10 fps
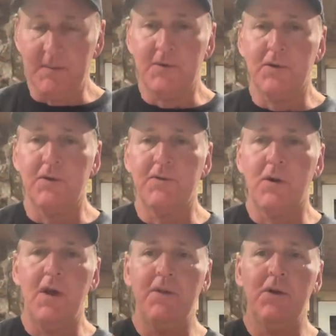For
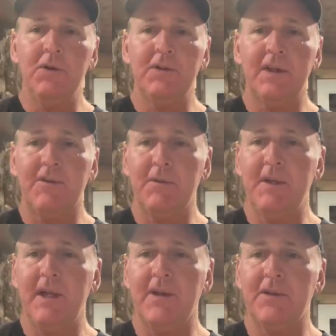all those,
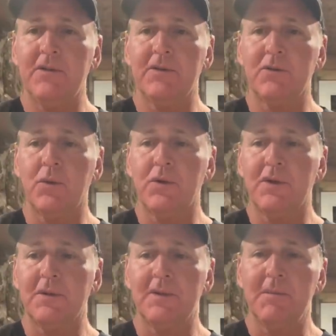everybody out there that's
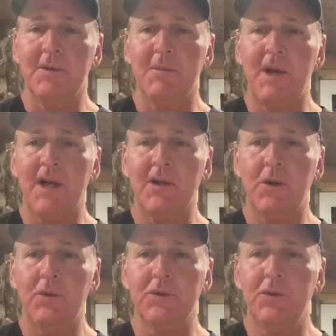ordered some of the Blockett
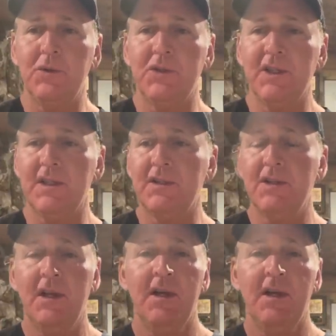Old School jigs,